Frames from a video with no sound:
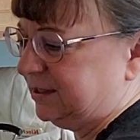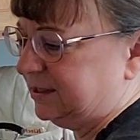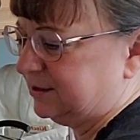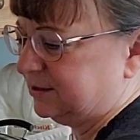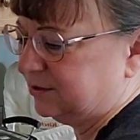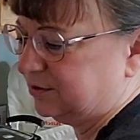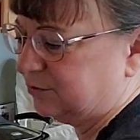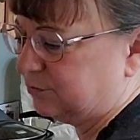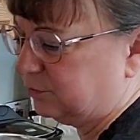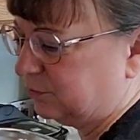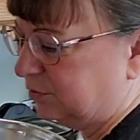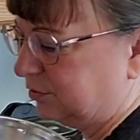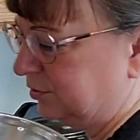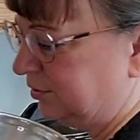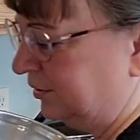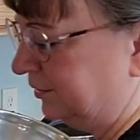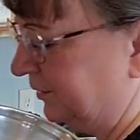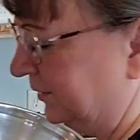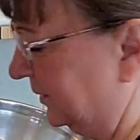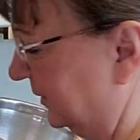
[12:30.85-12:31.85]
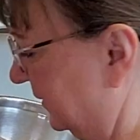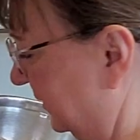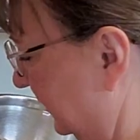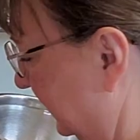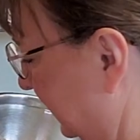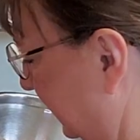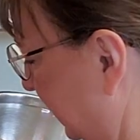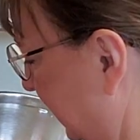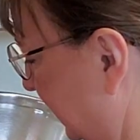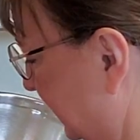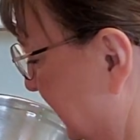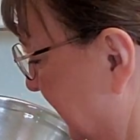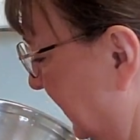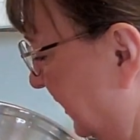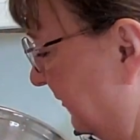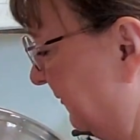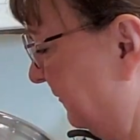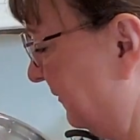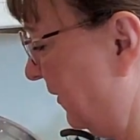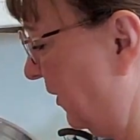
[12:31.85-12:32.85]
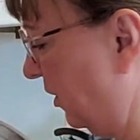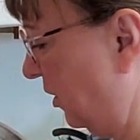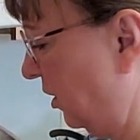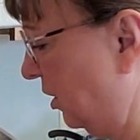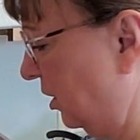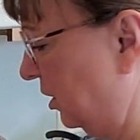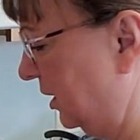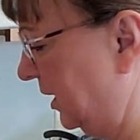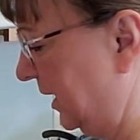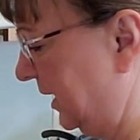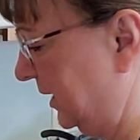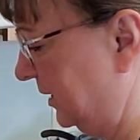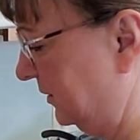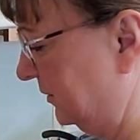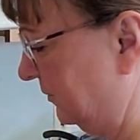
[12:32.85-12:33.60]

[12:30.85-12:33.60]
end of the world, it's going to fall and